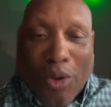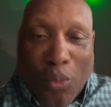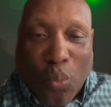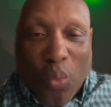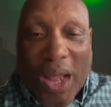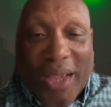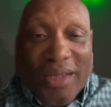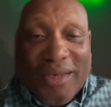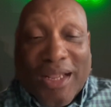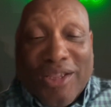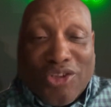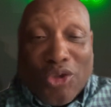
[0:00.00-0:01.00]
Why are
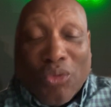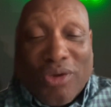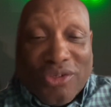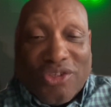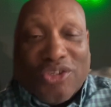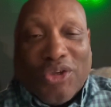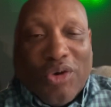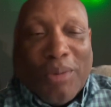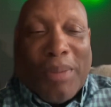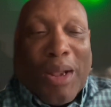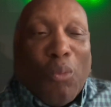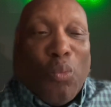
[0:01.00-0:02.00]
they so concerned
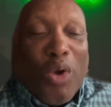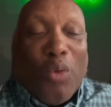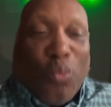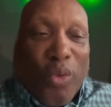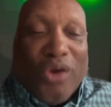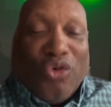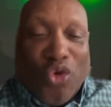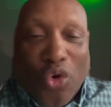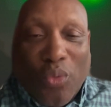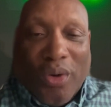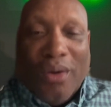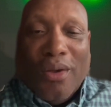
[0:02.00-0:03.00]
about what we're
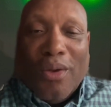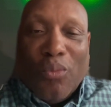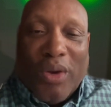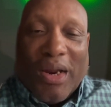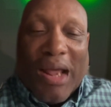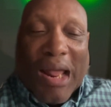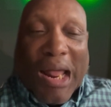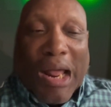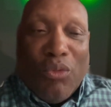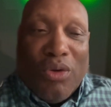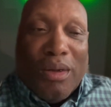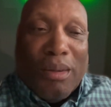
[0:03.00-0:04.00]
doing with
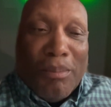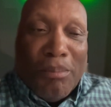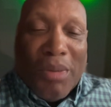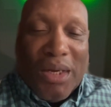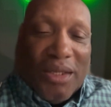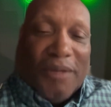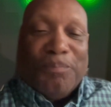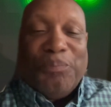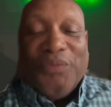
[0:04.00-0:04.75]
our money?